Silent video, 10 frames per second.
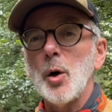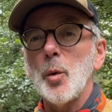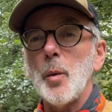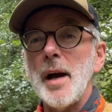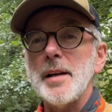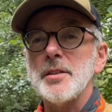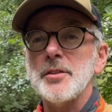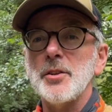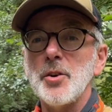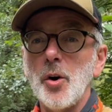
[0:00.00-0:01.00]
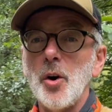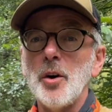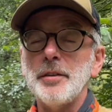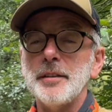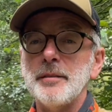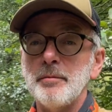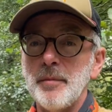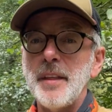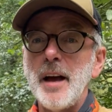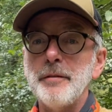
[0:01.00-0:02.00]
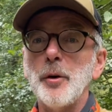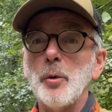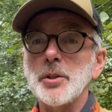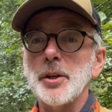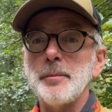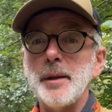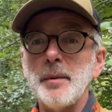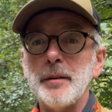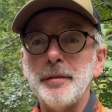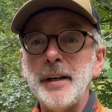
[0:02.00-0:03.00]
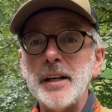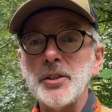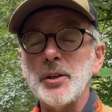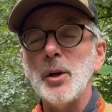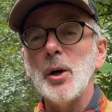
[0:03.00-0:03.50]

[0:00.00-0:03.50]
Whereas the north, and therefore was going to be my finish,